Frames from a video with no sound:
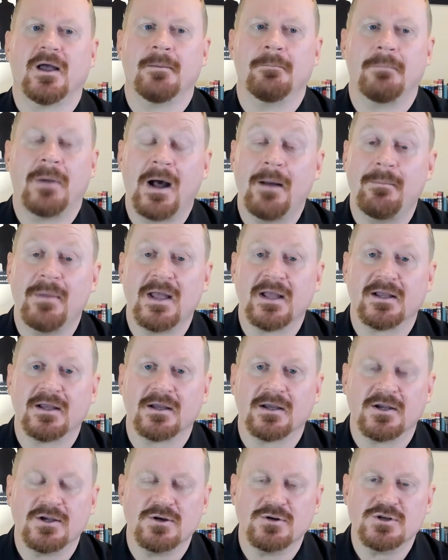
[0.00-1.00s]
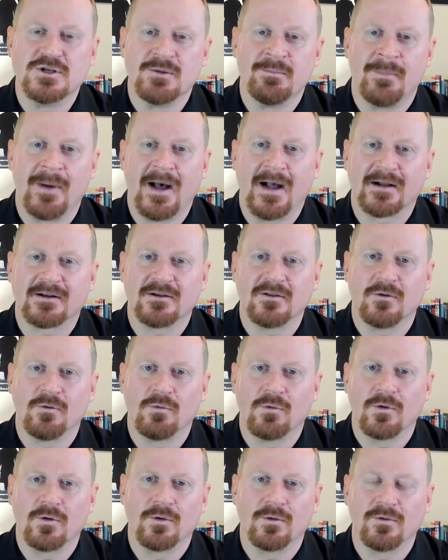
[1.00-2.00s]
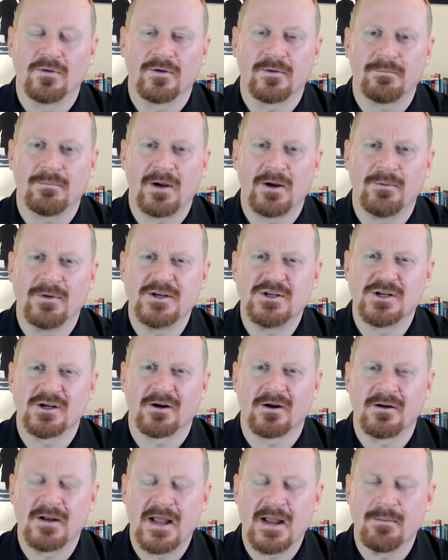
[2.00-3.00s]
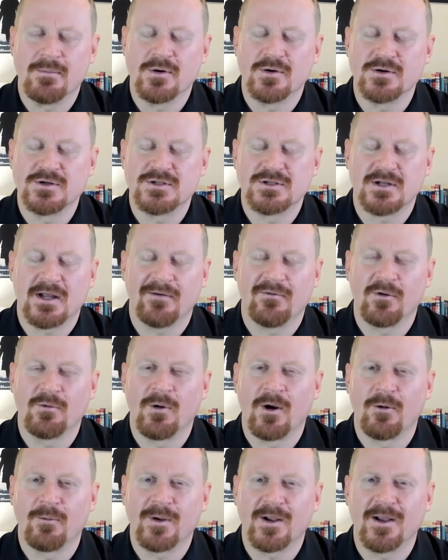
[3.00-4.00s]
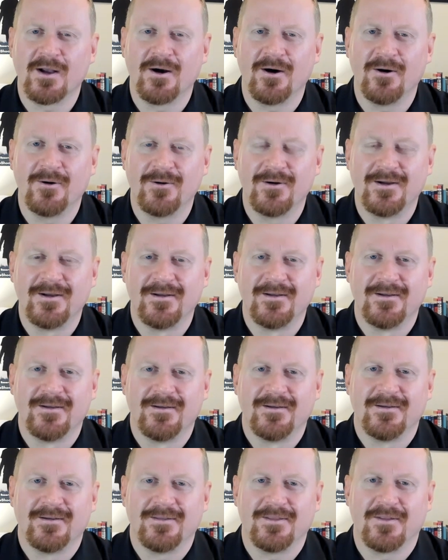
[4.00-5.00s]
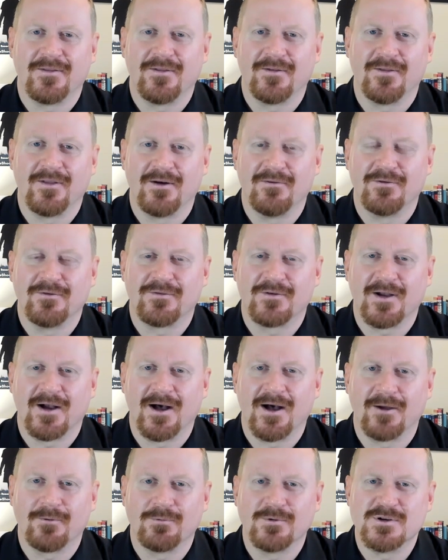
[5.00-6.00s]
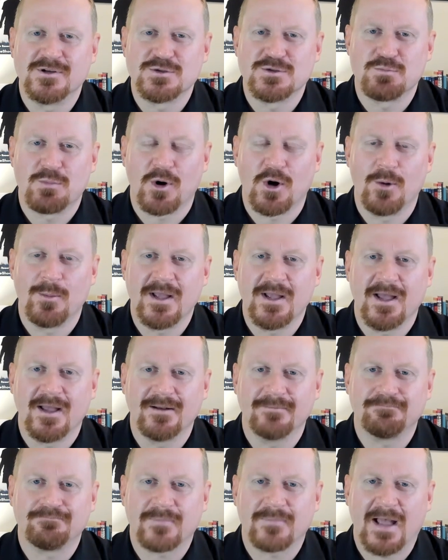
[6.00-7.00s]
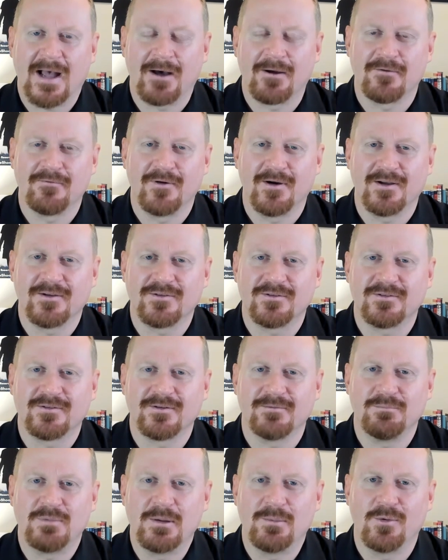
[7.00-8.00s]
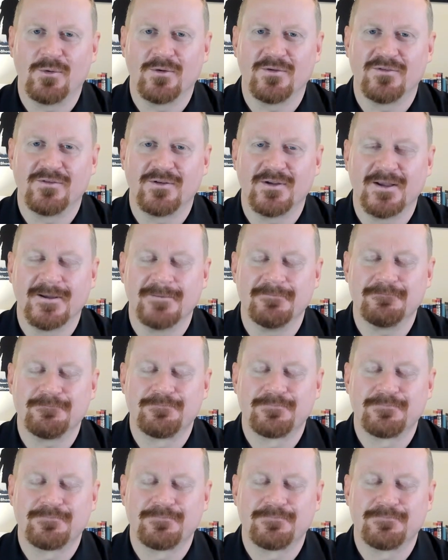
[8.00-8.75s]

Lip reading: by making a huge impact in the world, by reaching our neighbors everywhere we go, that the love of God would just permeate out of us and people would see it.